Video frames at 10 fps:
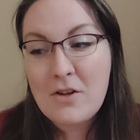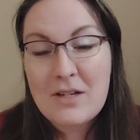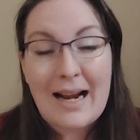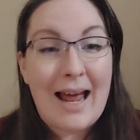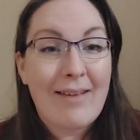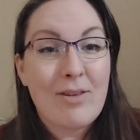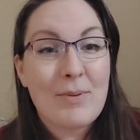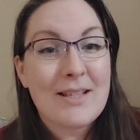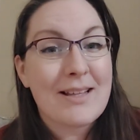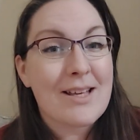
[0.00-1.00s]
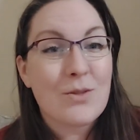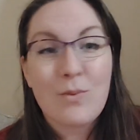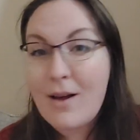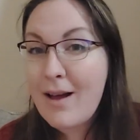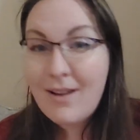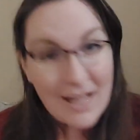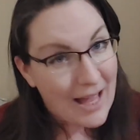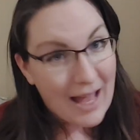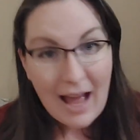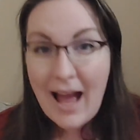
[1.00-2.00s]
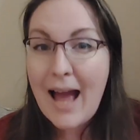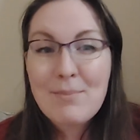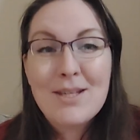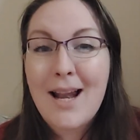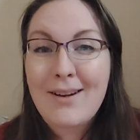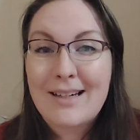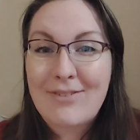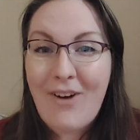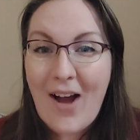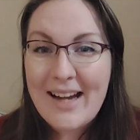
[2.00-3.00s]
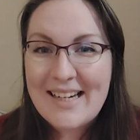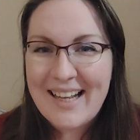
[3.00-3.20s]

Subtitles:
declared the biscuits were absolutely fine.